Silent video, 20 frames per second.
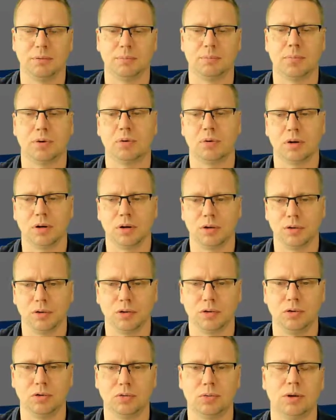the import on the
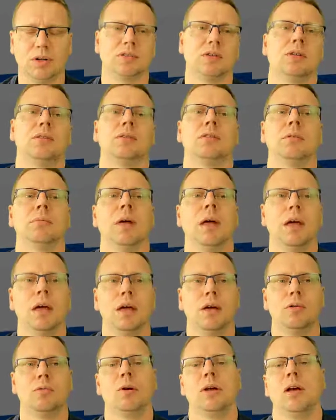QA system.
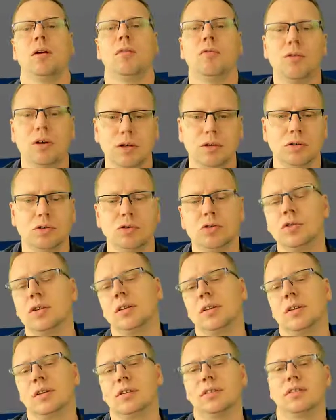We are
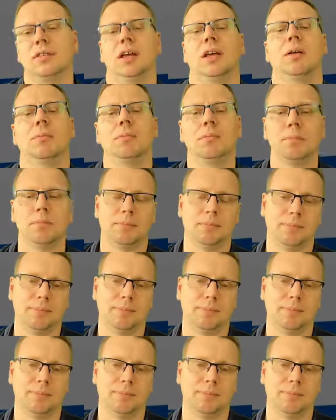reusing the same